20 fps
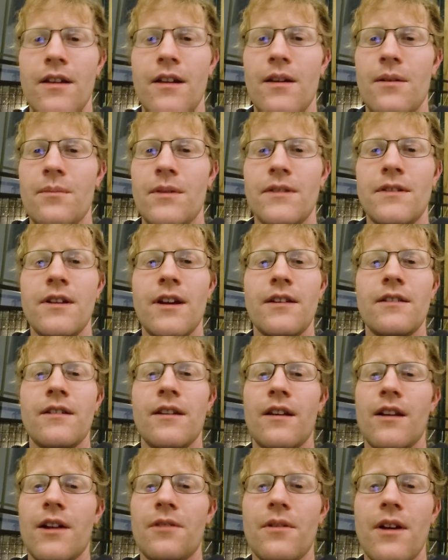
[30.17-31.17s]

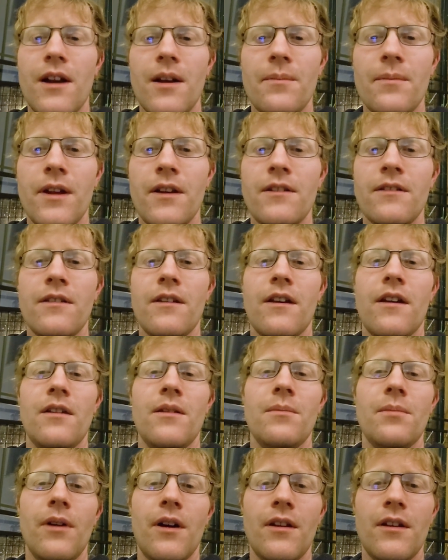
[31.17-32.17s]
addicted, I'd recommend it to
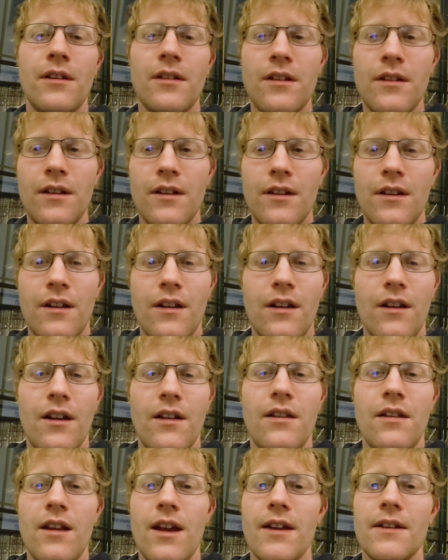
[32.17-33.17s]
anybody.
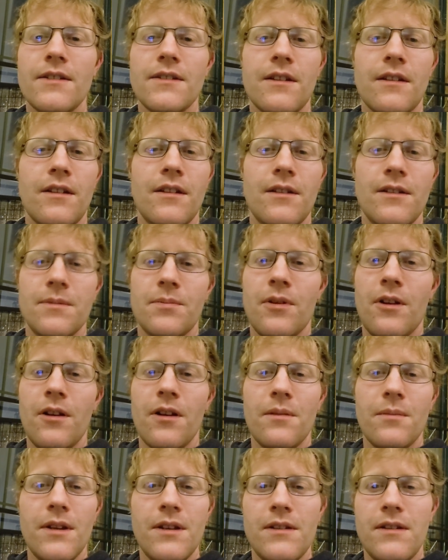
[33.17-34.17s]
Next, it's
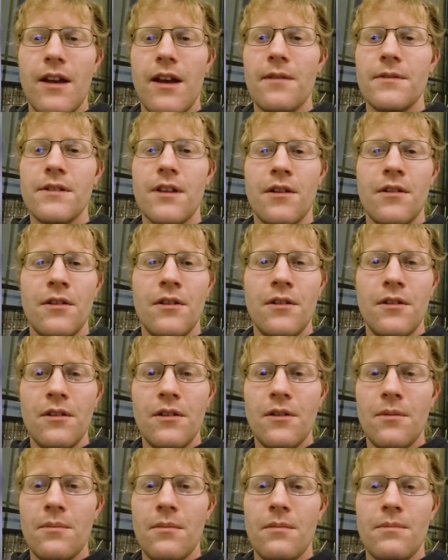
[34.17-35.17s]
probably gonna be Devs on
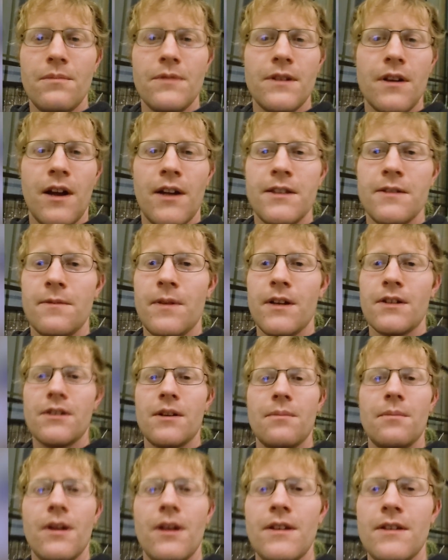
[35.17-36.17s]
Hulu, science
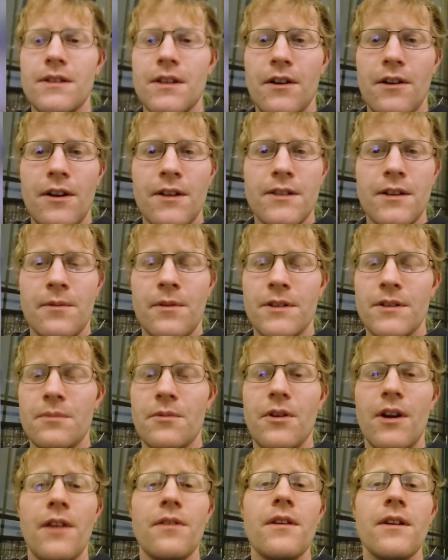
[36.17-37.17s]
fiction miniseries. I've heard
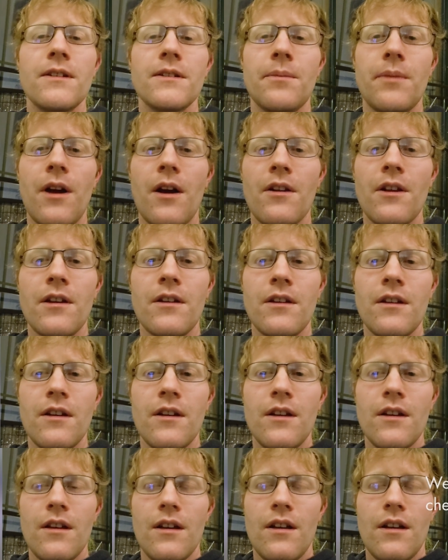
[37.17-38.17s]
some great things about it.
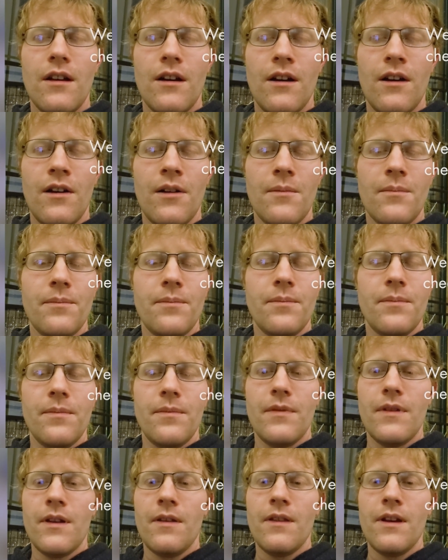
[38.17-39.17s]

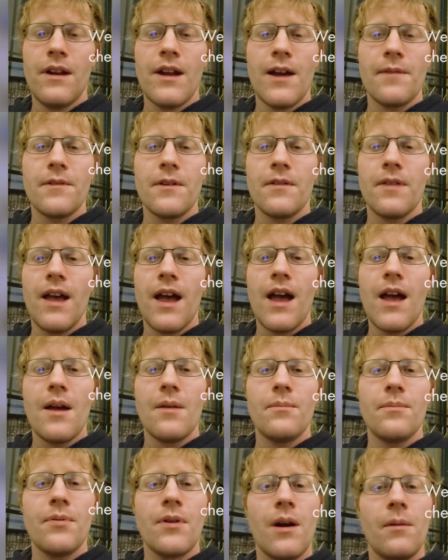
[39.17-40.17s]
And then after
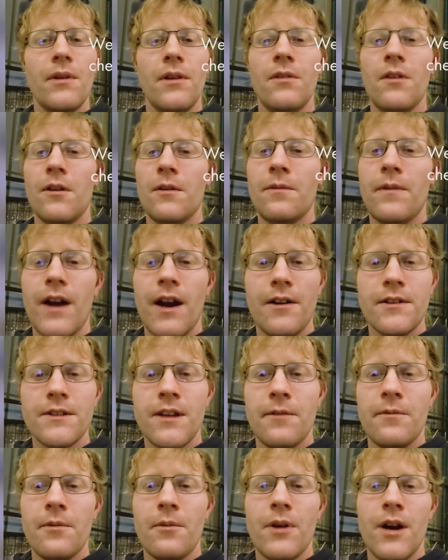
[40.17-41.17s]
that, probably Little
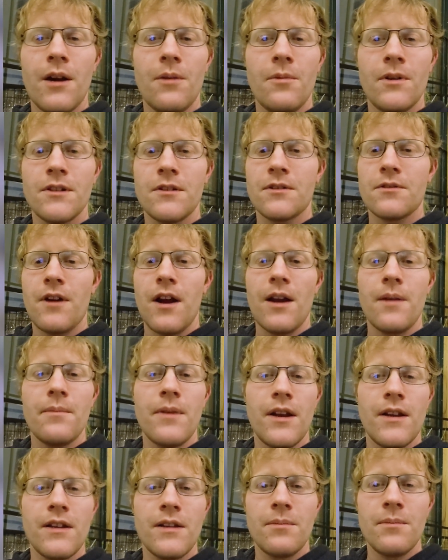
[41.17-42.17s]
Fires Everywhere, which is
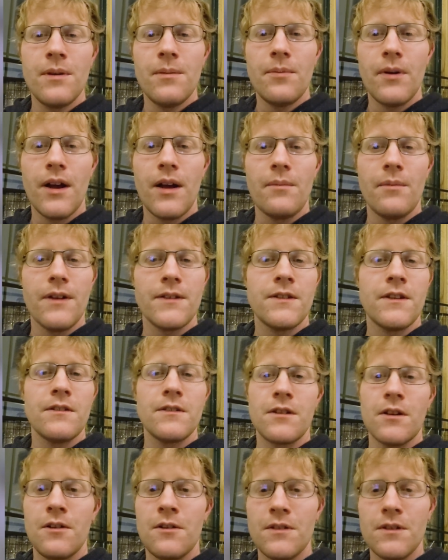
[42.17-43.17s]
recommended to me by my
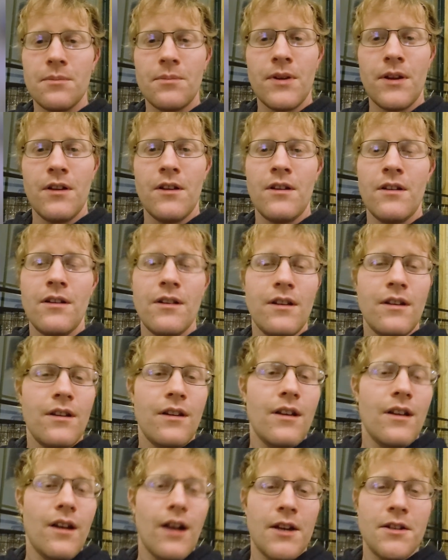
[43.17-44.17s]
sister, whose opinion
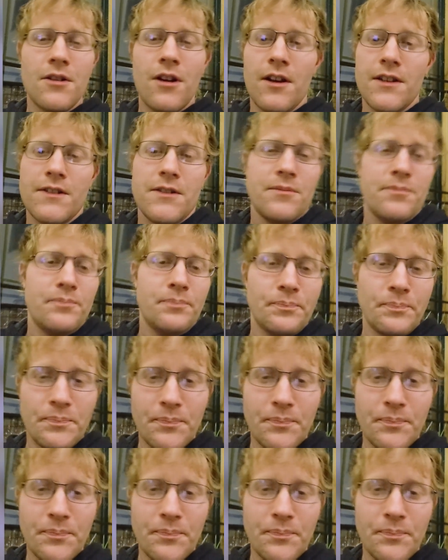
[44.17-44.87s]
I trust.